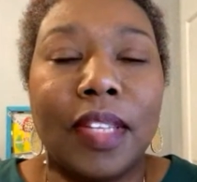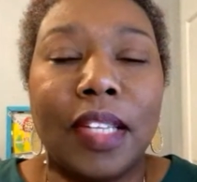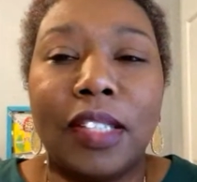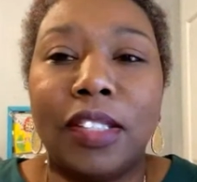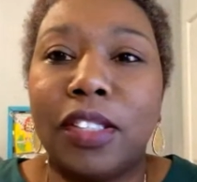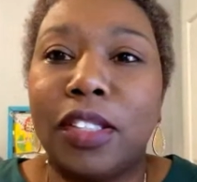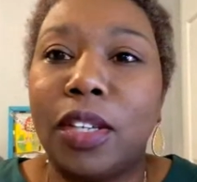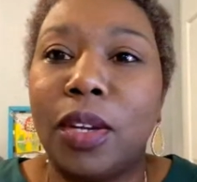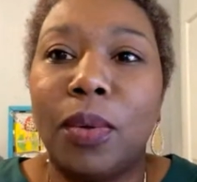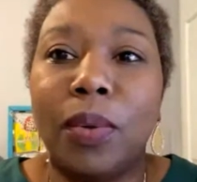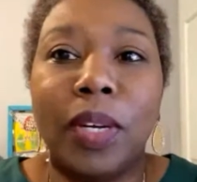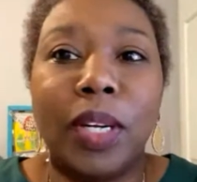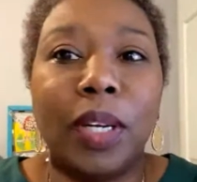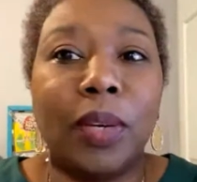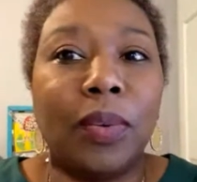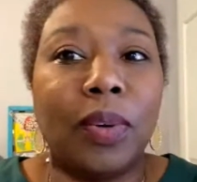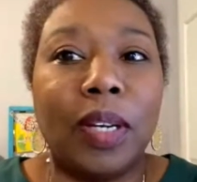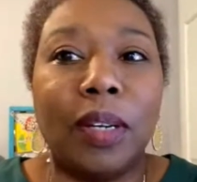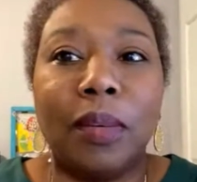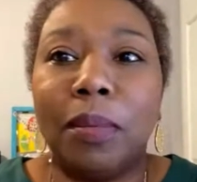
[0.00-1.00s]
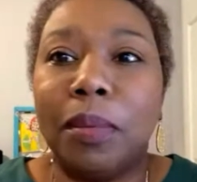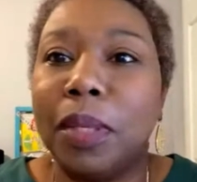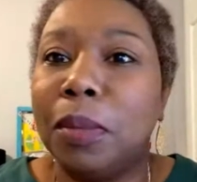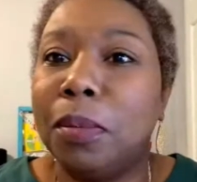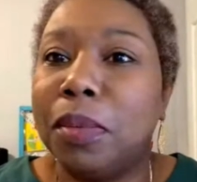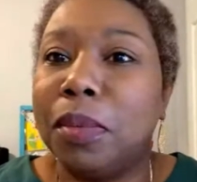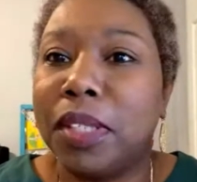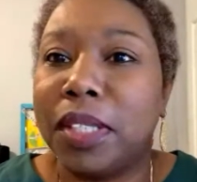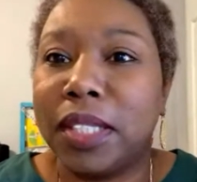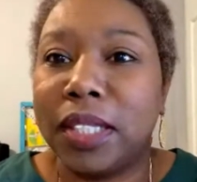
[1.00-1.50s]
so incredibly
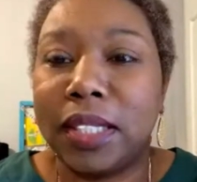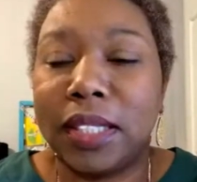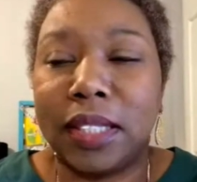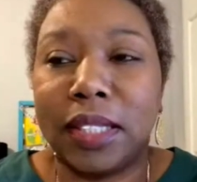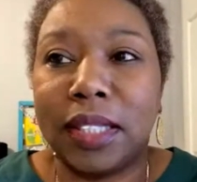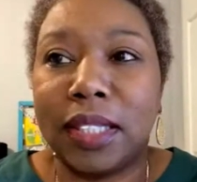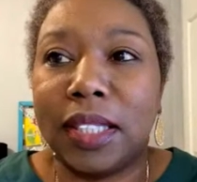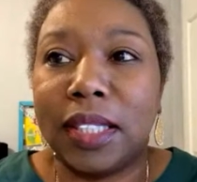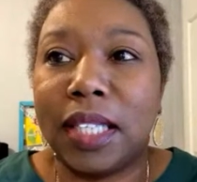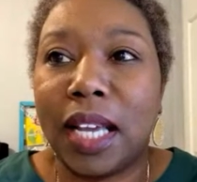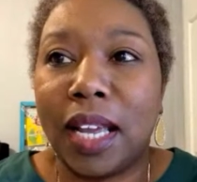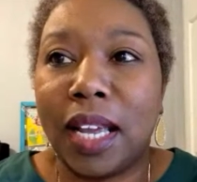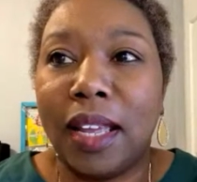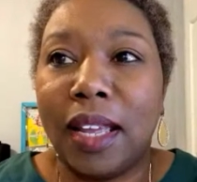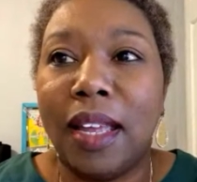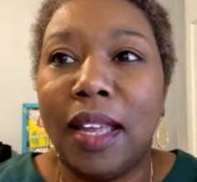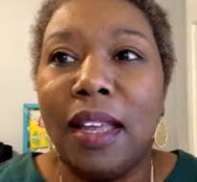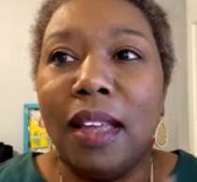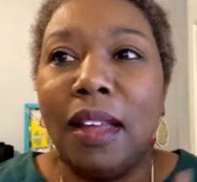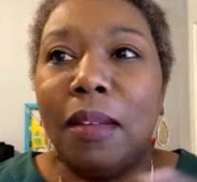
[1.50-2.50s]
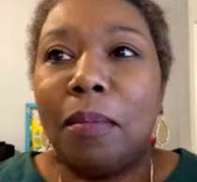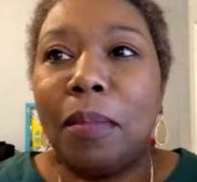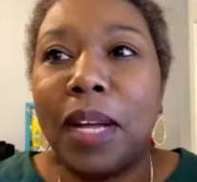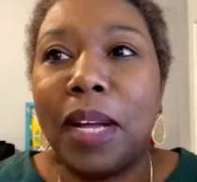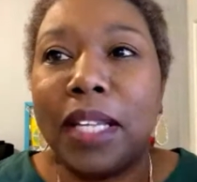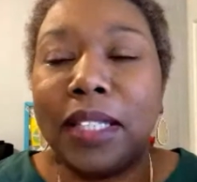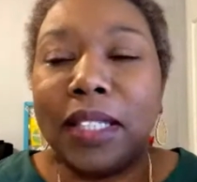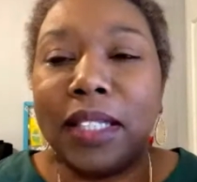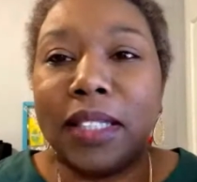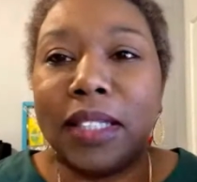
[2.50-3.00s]
blessed today
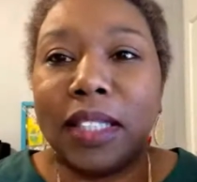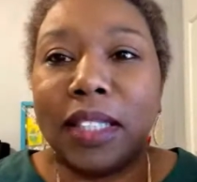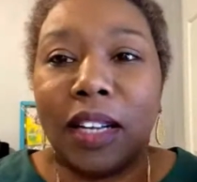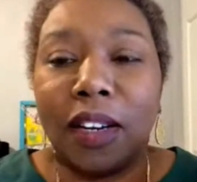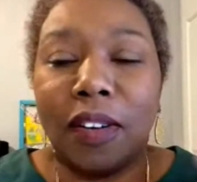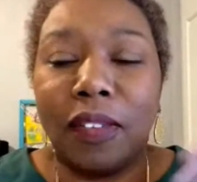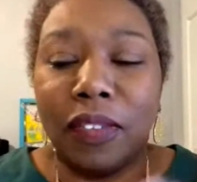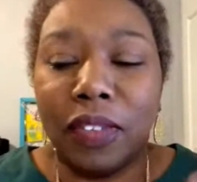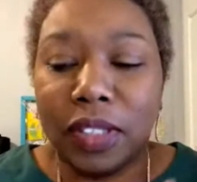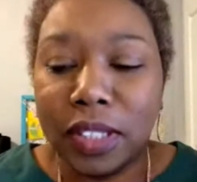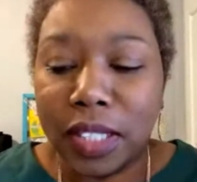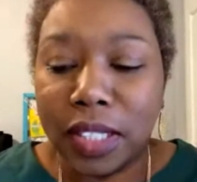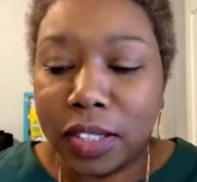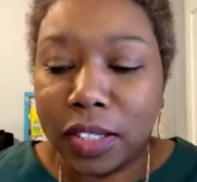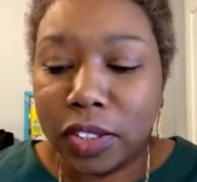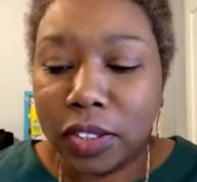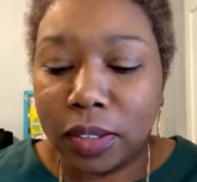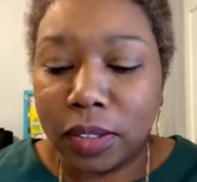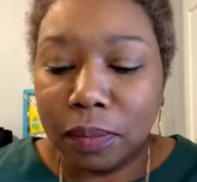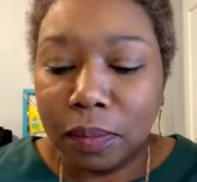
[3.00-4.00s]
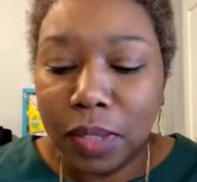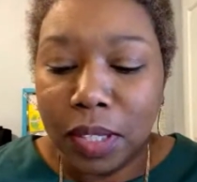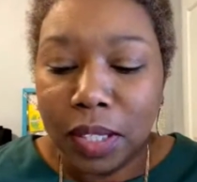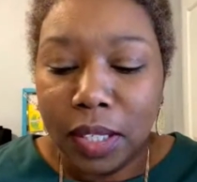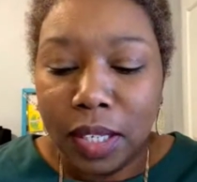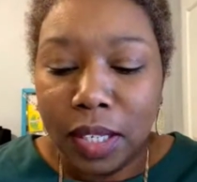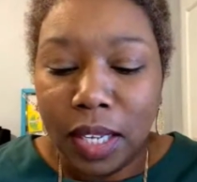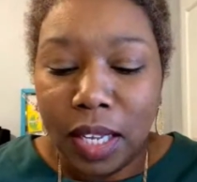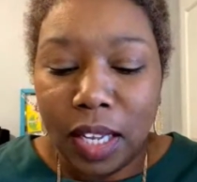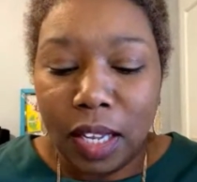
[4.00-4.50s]
by this conversation
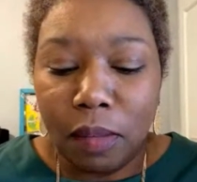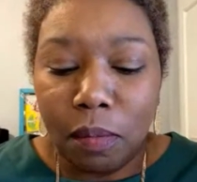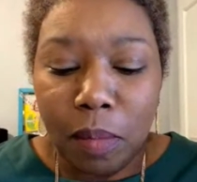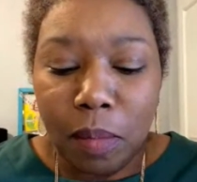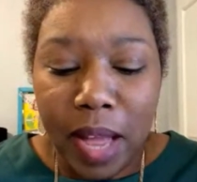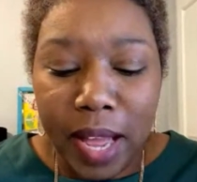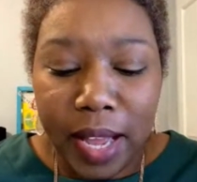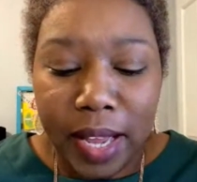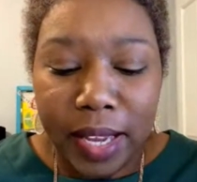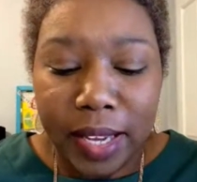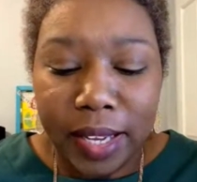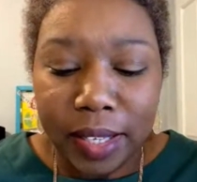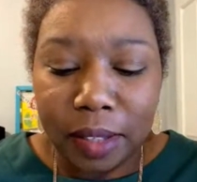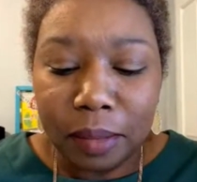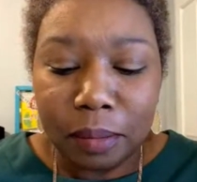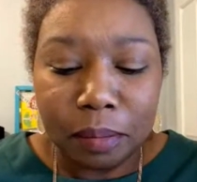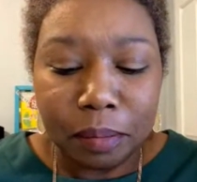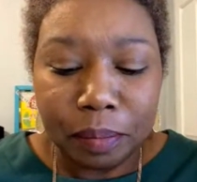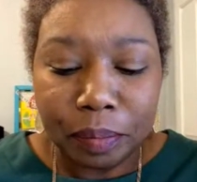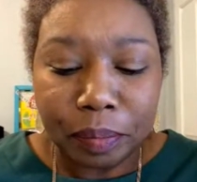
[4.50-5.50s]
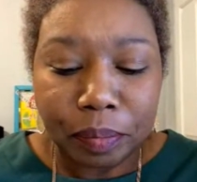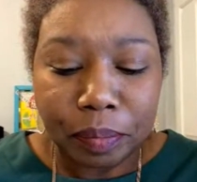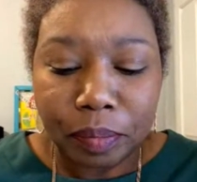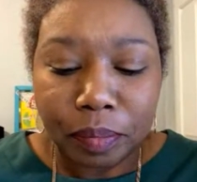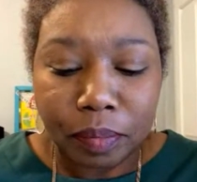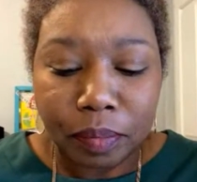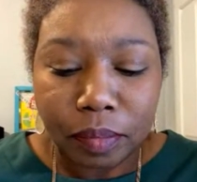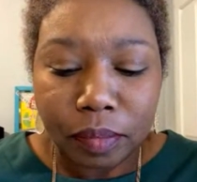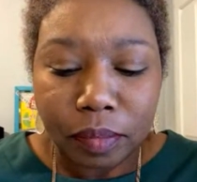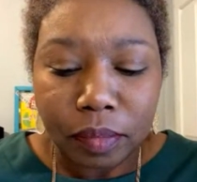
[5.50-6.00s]
and by
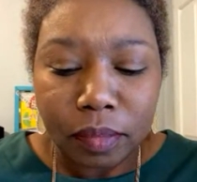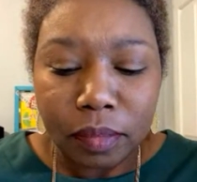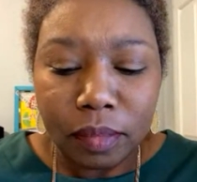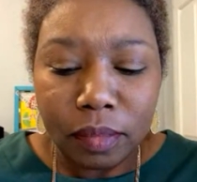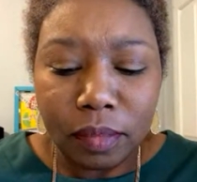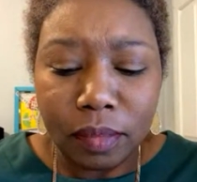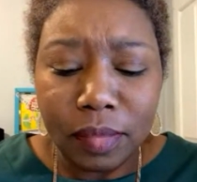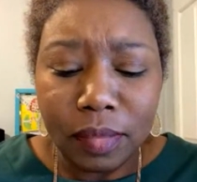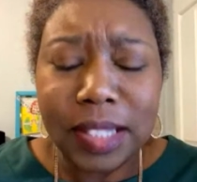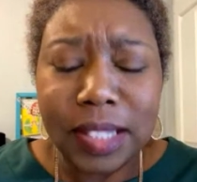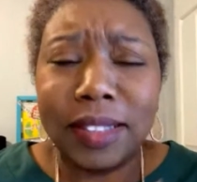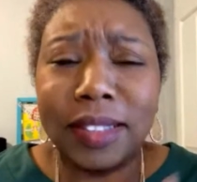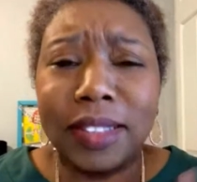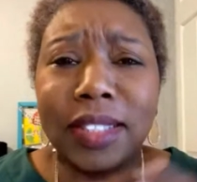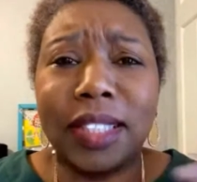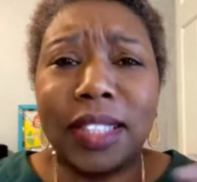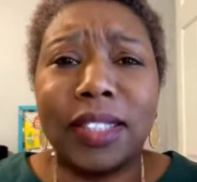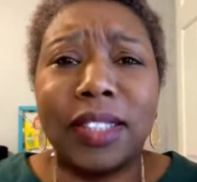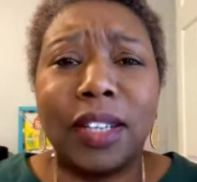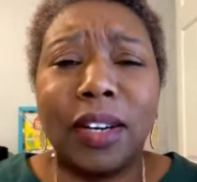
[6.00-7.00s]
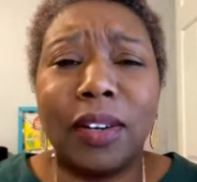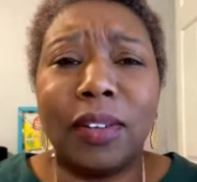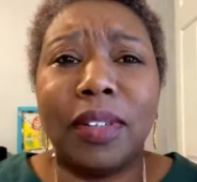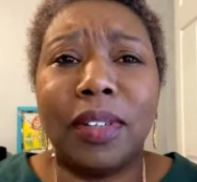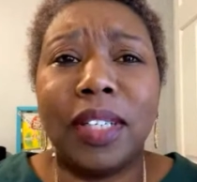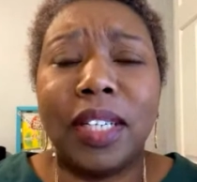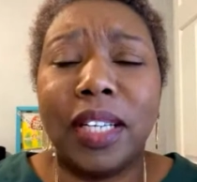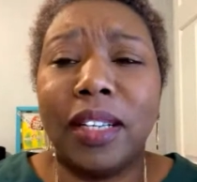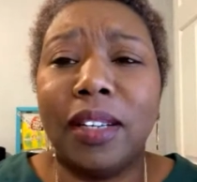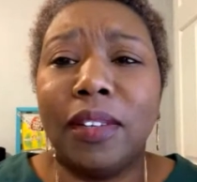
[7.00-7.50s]
just her
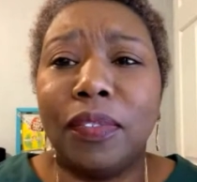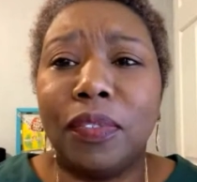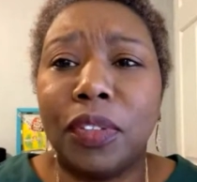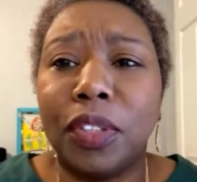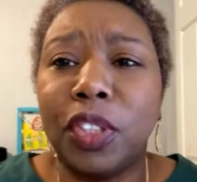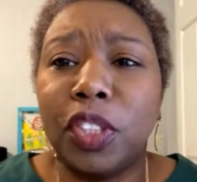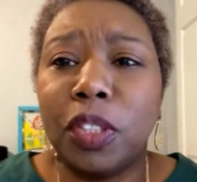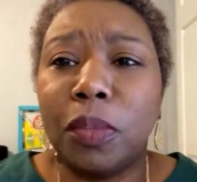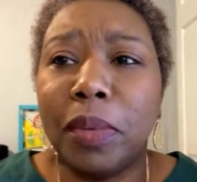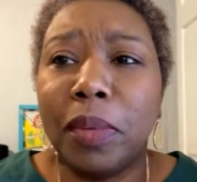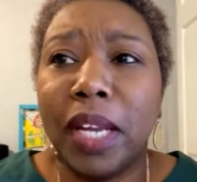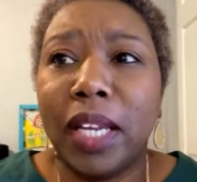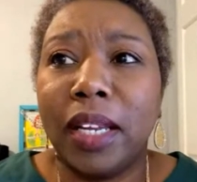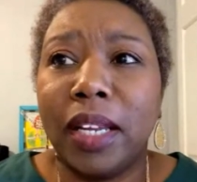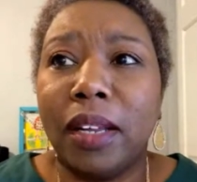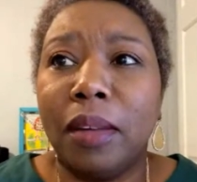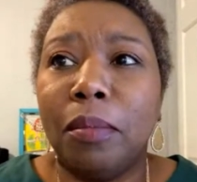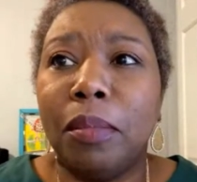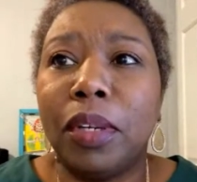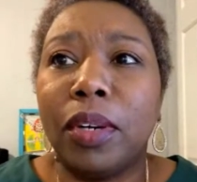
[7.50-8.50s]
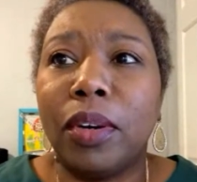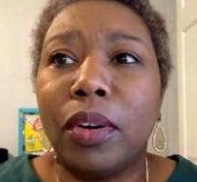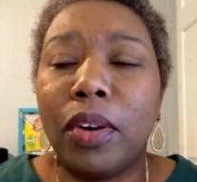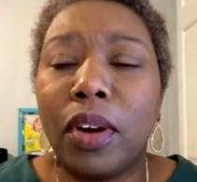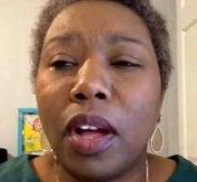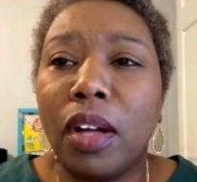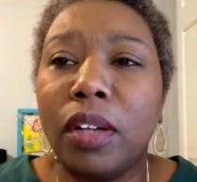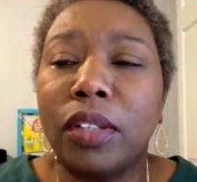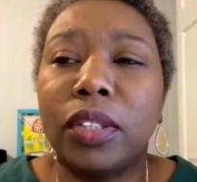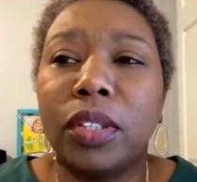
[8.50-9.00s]
love for Jamaica, but her
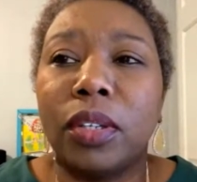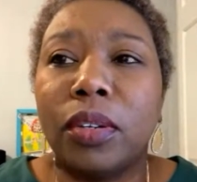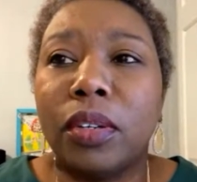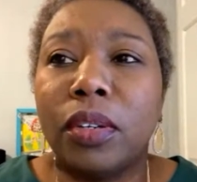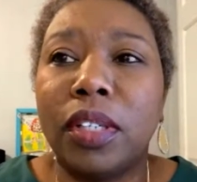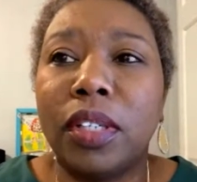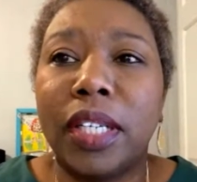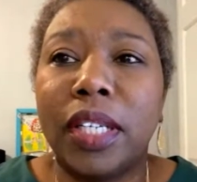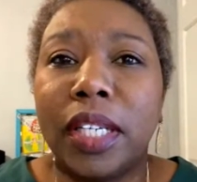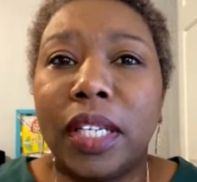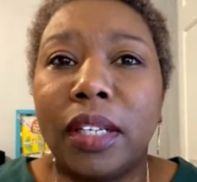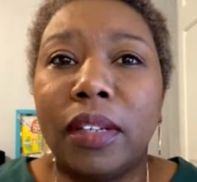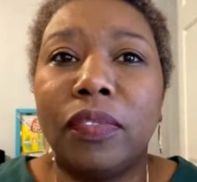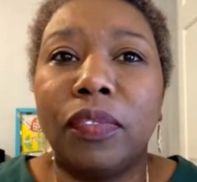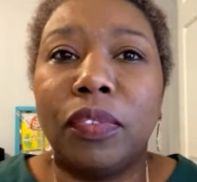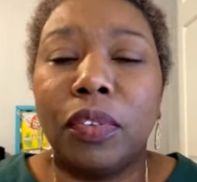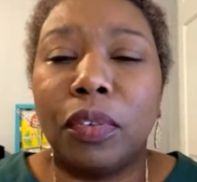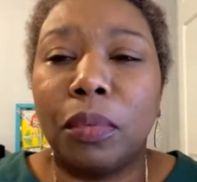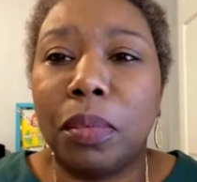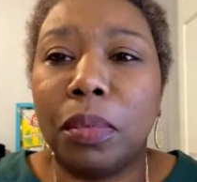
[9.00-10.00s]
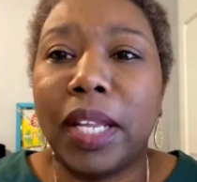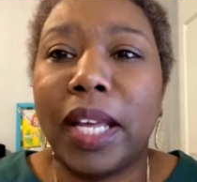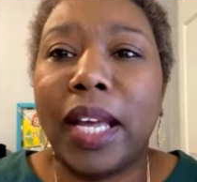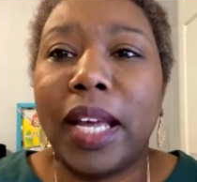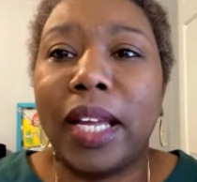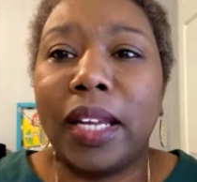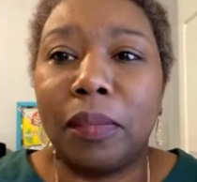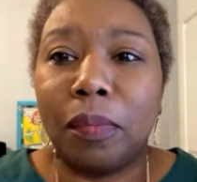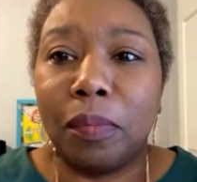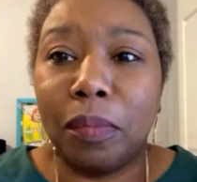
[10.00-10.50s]
also her love for
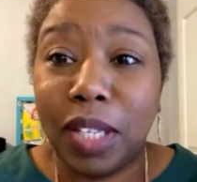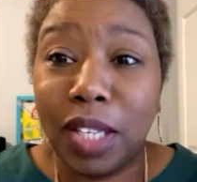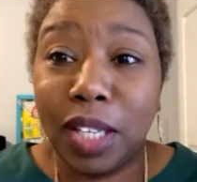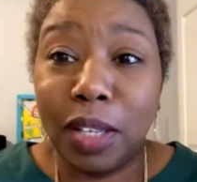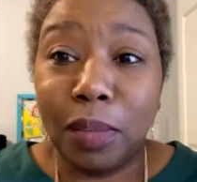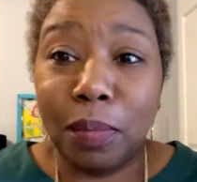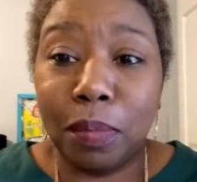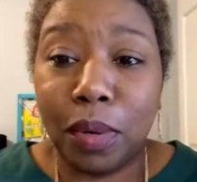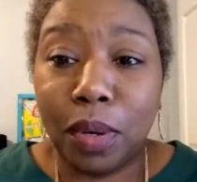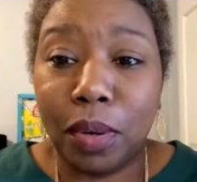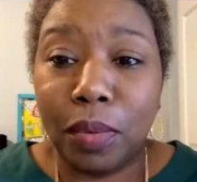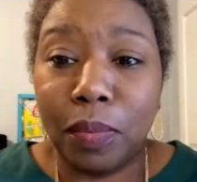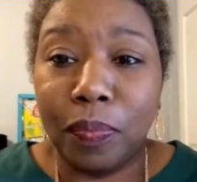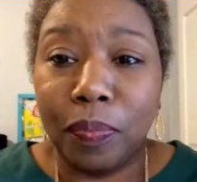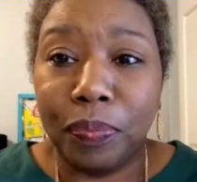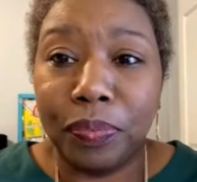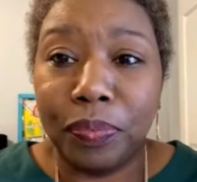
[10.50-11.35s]
black people